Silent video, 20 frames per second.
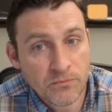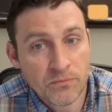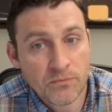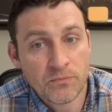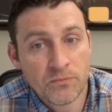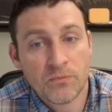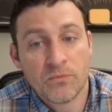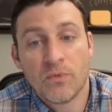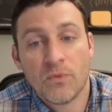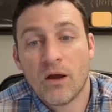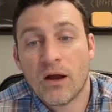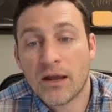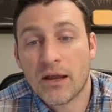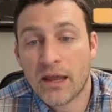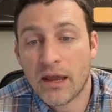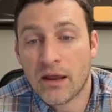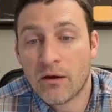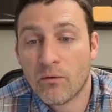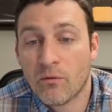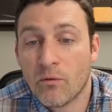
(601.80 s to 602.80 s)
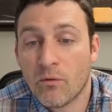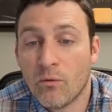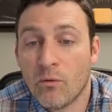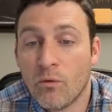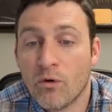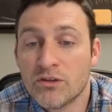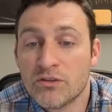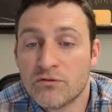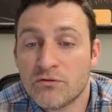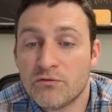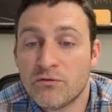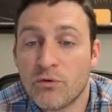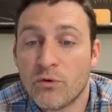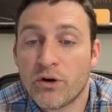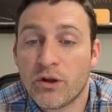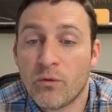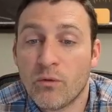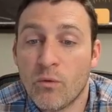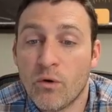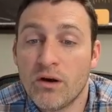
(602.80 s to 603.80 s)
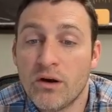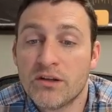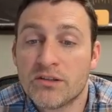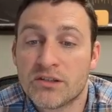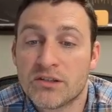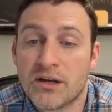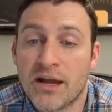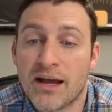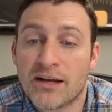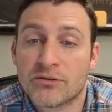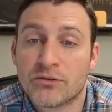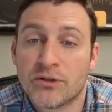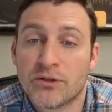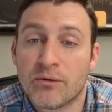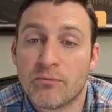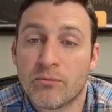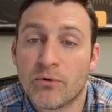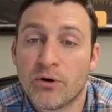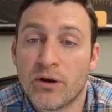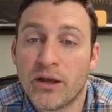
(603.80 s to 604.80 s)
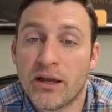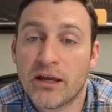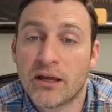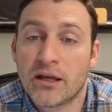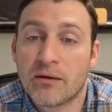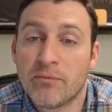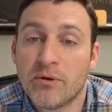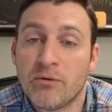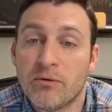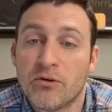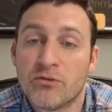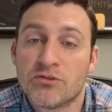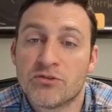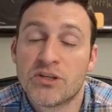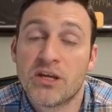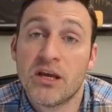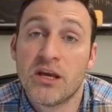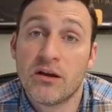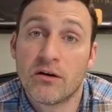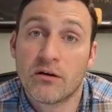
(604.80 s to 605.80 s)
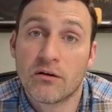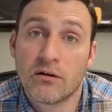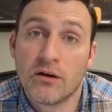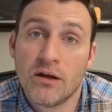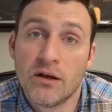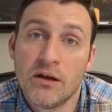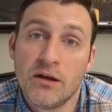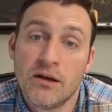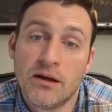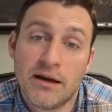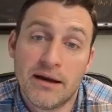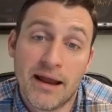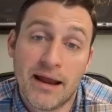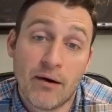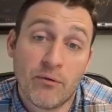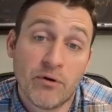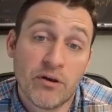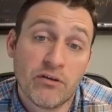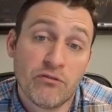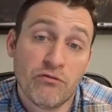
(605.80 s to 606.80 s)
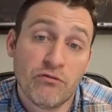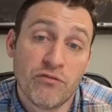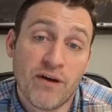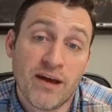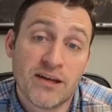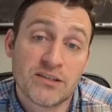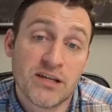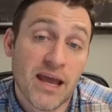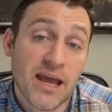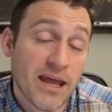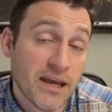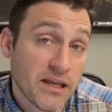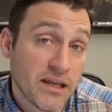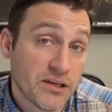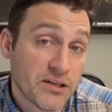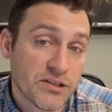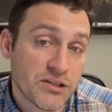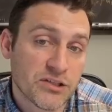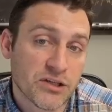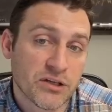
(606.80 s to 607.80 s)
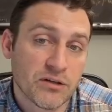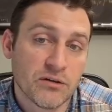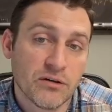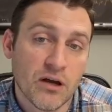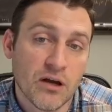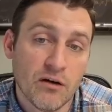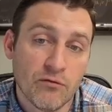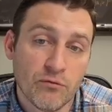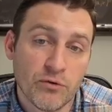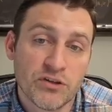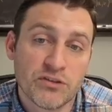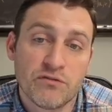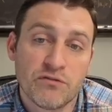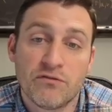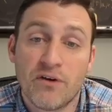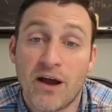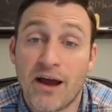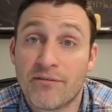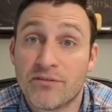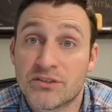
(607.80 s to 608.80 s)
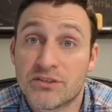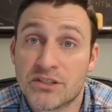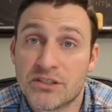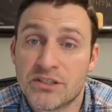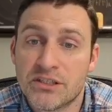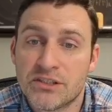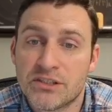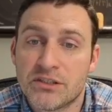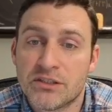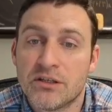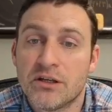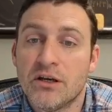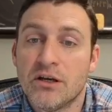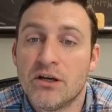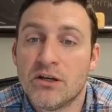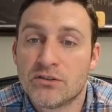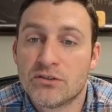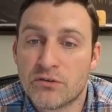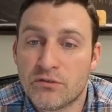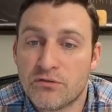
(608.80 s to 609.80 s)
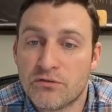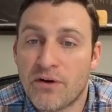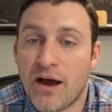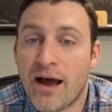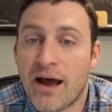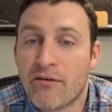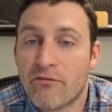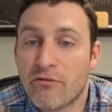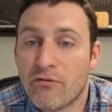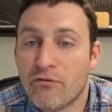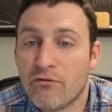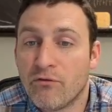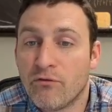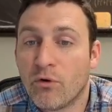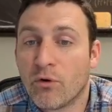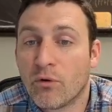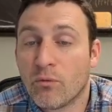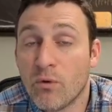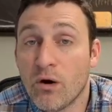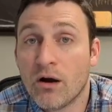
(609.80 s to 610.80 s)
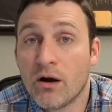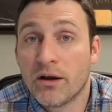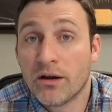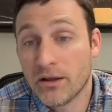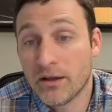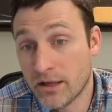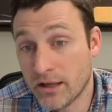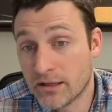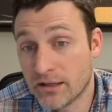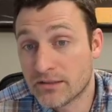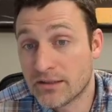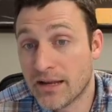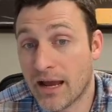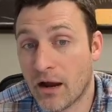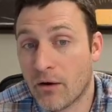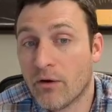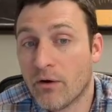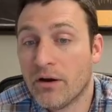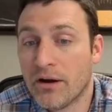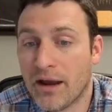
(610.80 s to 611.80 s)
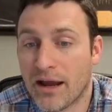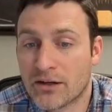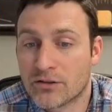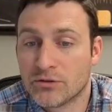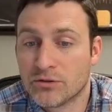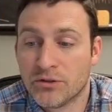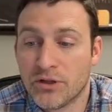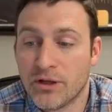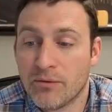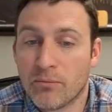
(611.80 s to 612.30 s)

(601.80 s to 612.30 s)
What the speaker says: Again, once 41 is a natural number, it can be used here. And now we can fetch any digit, of which 5 is a digit, so 541 is now a natural number.